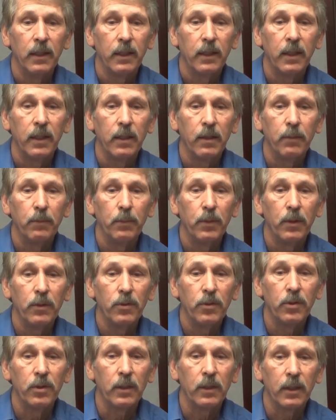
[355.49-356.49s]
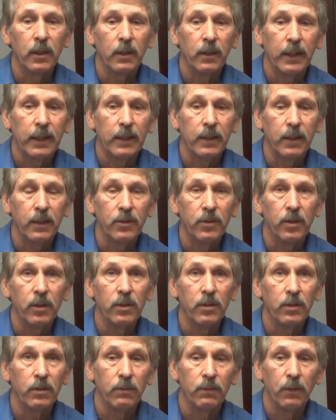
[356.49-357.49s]
key abuse and neglect
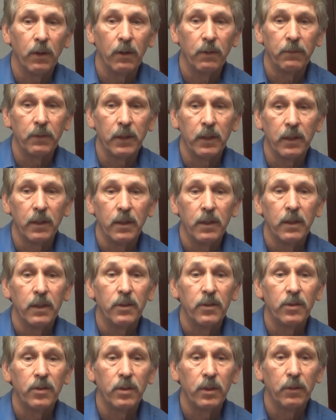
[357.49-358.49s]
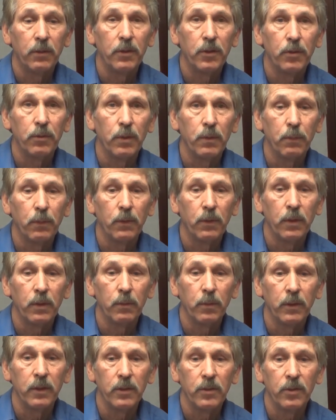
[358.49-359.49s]
incidents involving serious
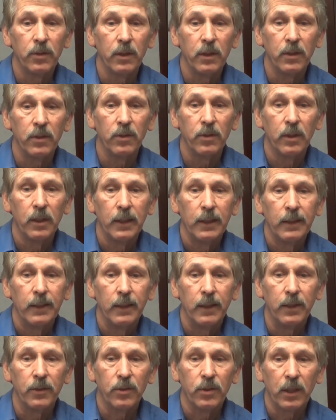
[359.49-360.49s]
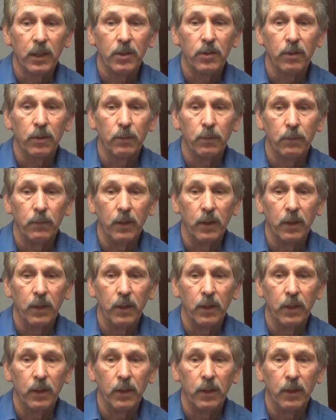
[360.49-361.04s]
reportable incidents and sexual